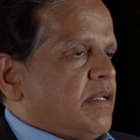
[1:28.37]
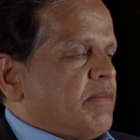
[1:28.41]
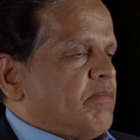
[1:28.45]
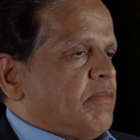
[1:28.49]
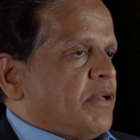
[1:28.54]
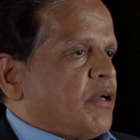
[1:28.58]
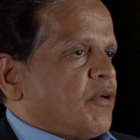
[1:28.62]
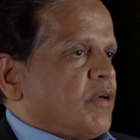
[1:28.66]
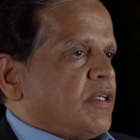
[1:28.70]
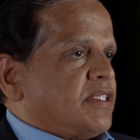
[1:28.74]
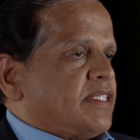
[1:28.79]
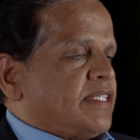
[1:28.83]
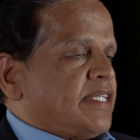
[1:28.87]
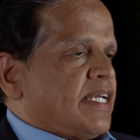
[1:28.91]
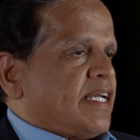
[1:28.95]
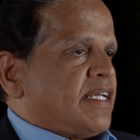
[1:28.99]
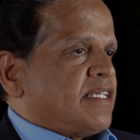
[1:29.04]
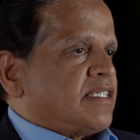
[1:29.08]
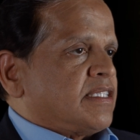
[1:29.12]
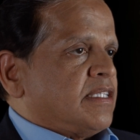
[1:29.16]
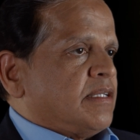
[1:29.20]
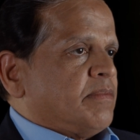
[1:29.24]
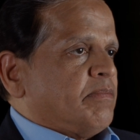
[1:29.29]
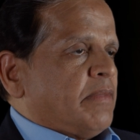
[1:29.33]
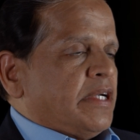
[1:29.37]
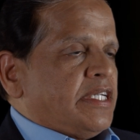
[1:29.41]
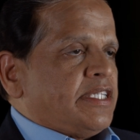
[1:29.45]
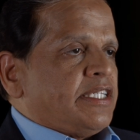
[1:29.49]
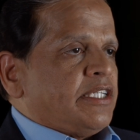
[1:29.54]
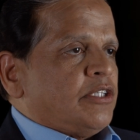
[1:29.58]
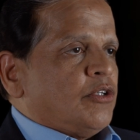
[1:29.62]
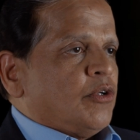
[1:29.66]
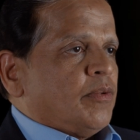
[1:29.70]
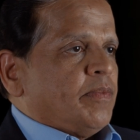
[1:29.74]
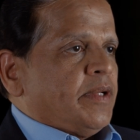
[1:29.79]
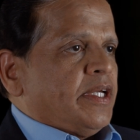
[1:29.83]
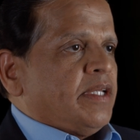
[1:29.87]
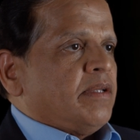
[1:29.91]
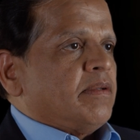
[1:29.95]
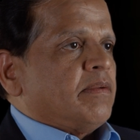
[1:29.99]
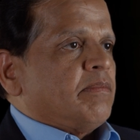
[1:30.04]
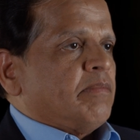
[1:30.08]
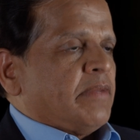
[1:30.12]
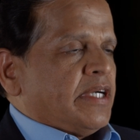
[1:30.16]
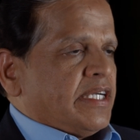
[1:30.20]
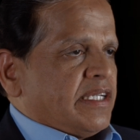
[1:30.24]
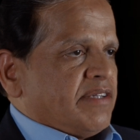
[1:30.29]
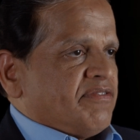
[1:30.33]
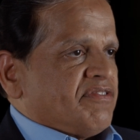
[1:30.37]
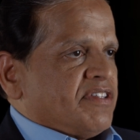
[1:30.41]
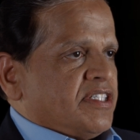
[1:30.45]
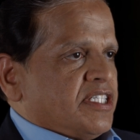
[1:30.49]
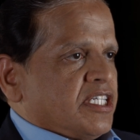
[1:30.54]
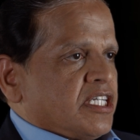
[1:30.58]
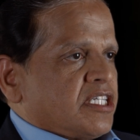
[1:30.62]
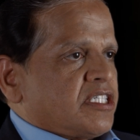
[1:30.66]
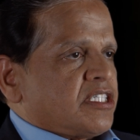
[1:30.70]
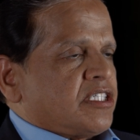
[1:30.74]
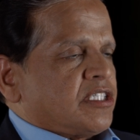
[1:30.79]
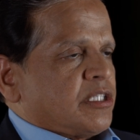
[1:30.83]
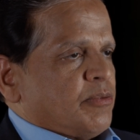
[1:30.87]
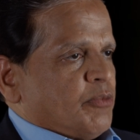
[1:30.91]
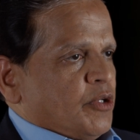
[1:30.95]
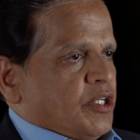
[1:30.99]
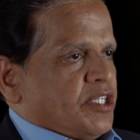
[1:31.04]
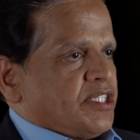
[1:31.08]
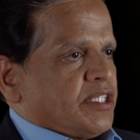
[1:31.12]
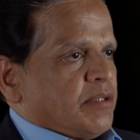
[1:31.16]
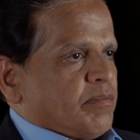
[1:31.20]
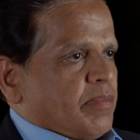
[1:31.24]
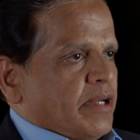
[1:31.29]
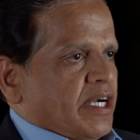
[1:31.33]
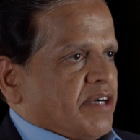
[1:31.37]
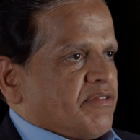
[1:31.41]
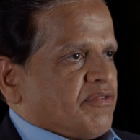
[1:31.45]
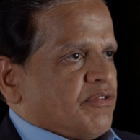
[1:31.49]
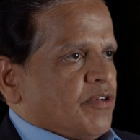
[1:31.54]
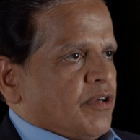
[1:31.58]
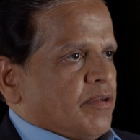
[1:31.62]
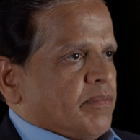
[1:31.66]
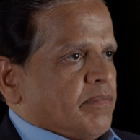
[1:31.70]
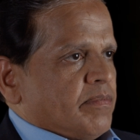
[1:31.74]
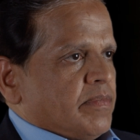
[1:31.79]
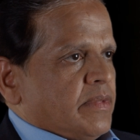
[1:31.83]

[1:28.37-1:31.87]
because it has the multi-domain, multi-physics simulation platform.